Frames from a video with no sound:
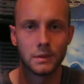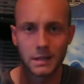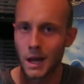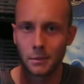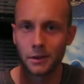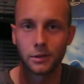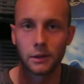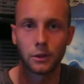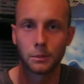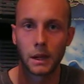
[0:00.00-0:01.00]
my
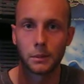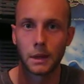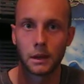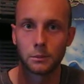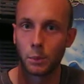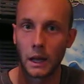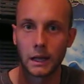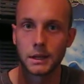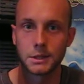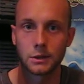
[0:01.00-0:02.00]
favorite Mega Man by
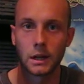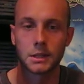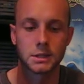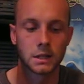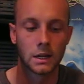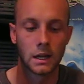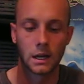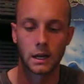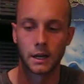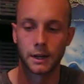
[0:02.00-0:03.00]
any stretch,
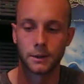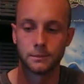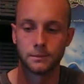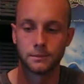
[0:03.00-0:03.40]
but